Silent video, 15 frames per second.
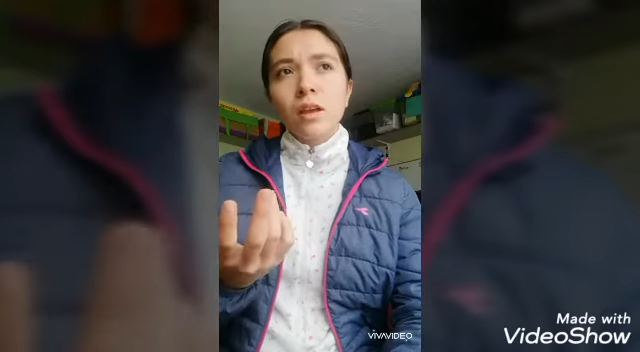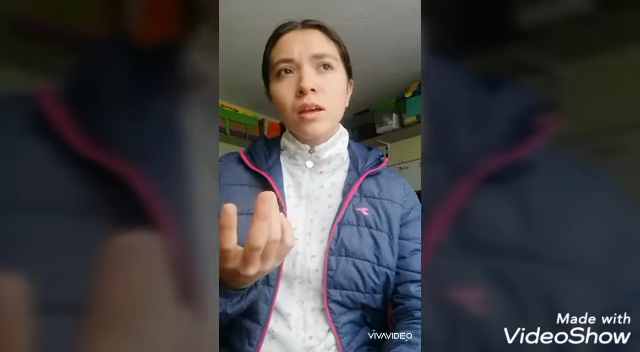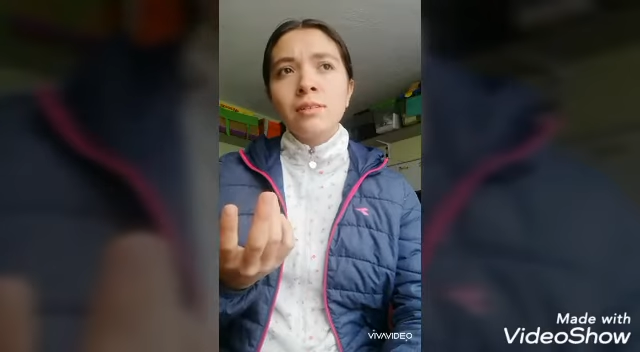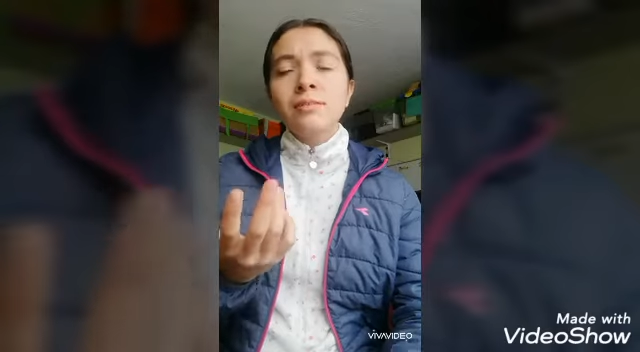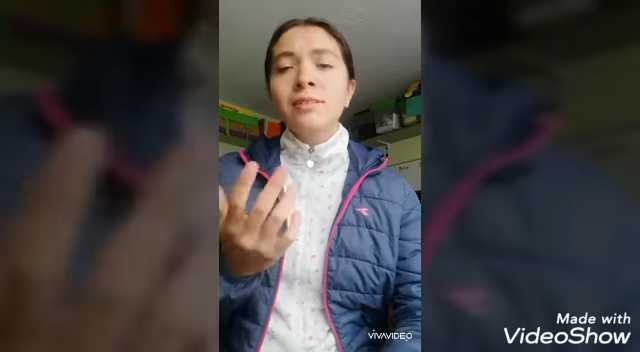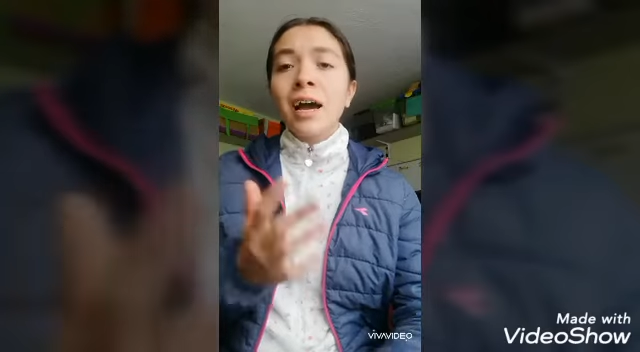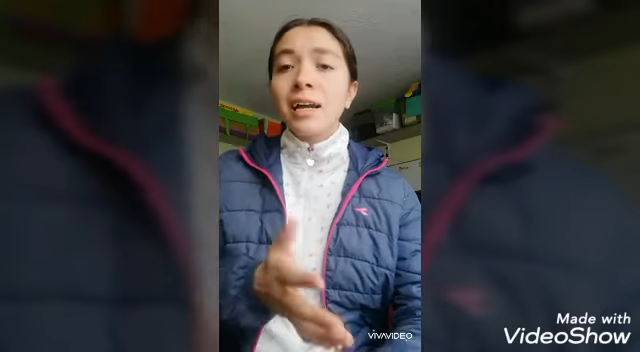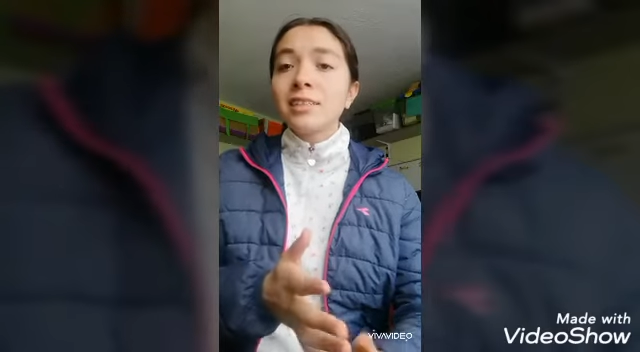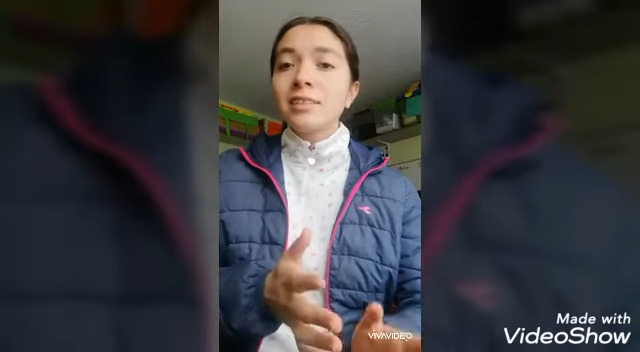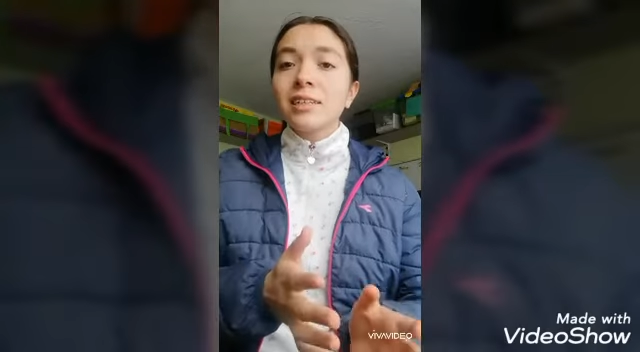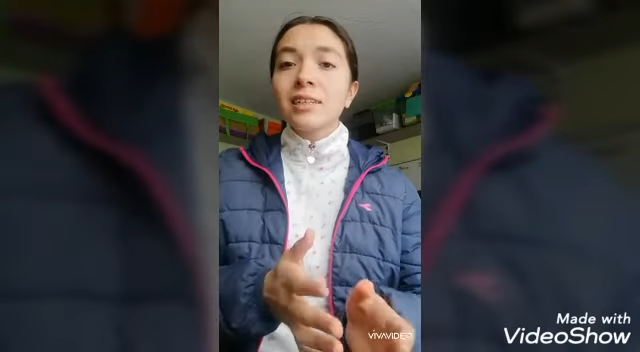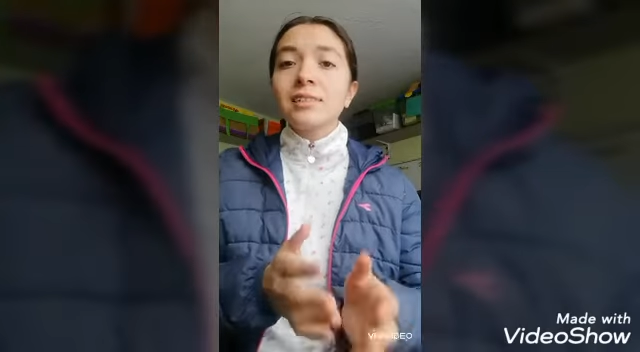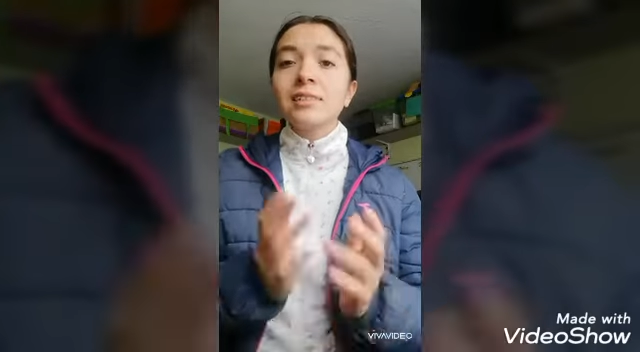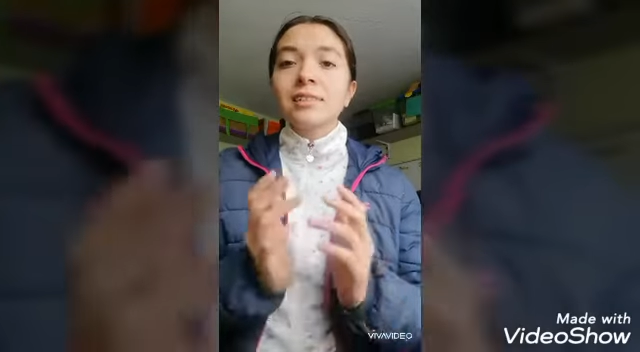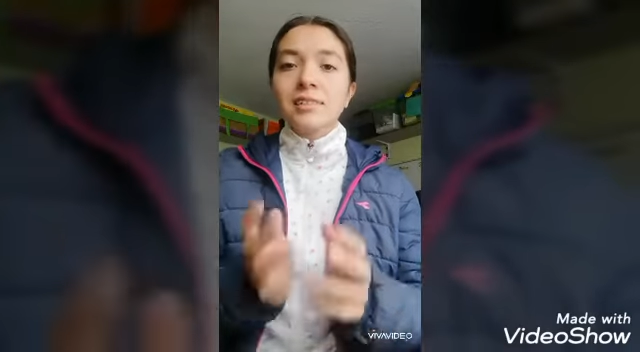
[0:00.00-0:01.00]

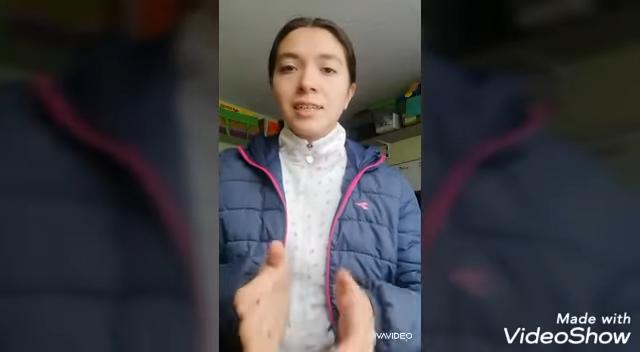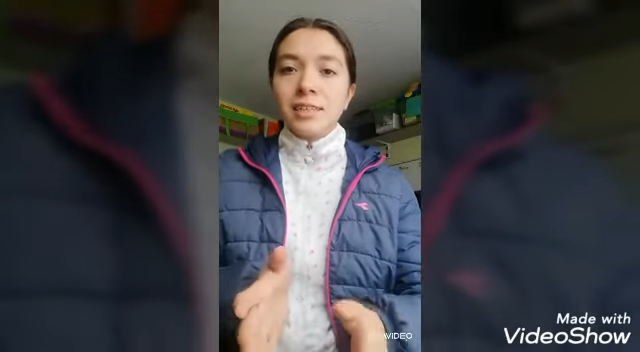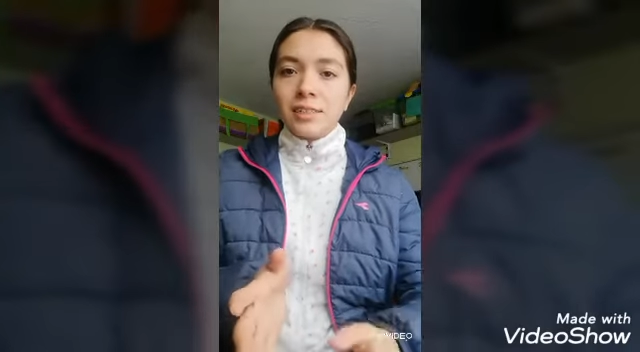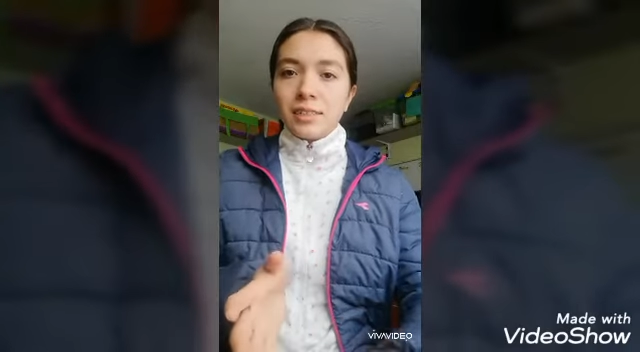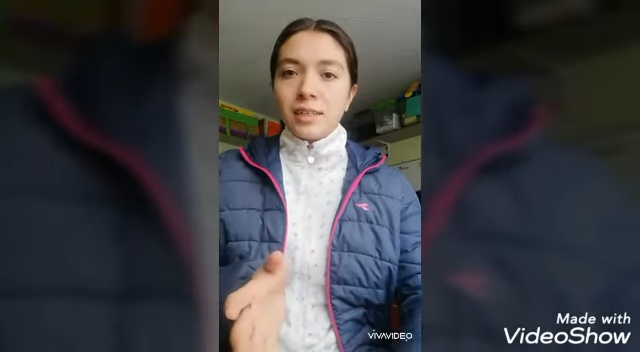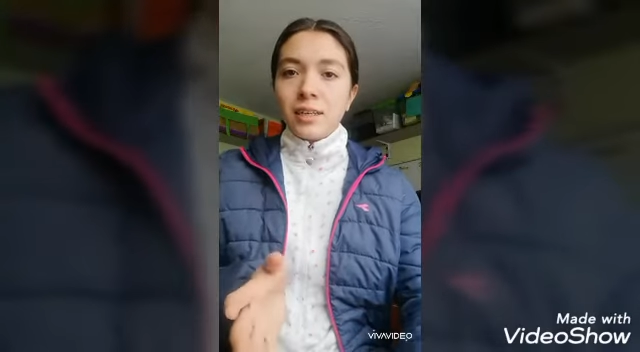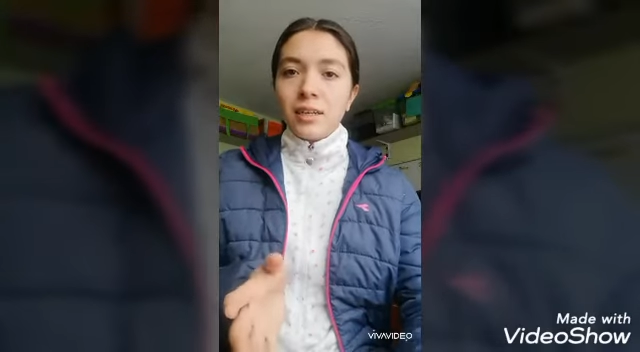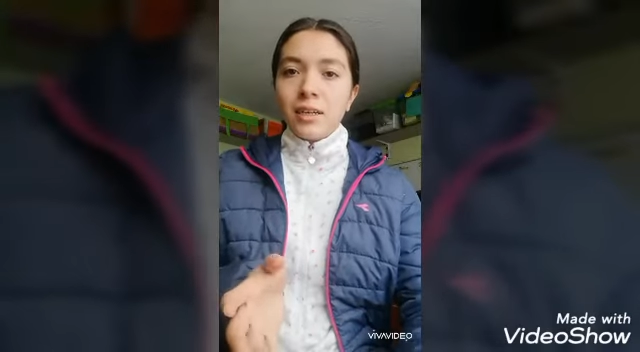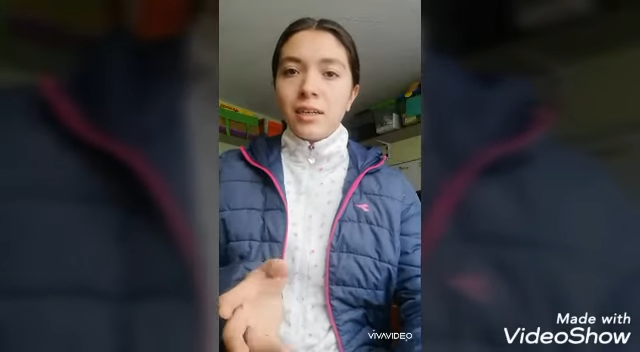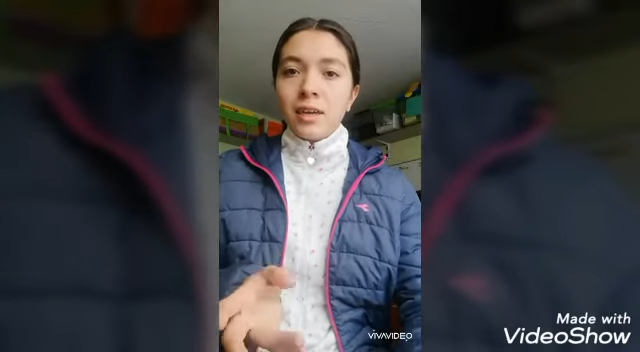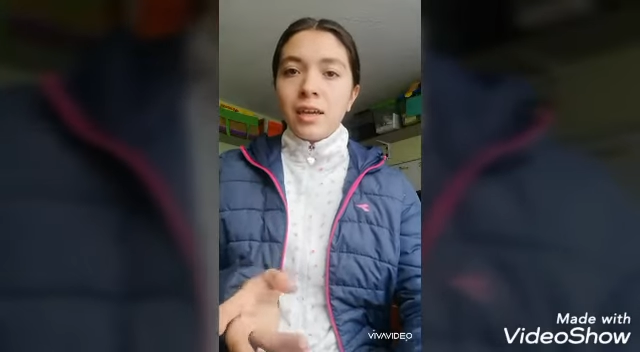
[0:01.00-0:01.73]
1960.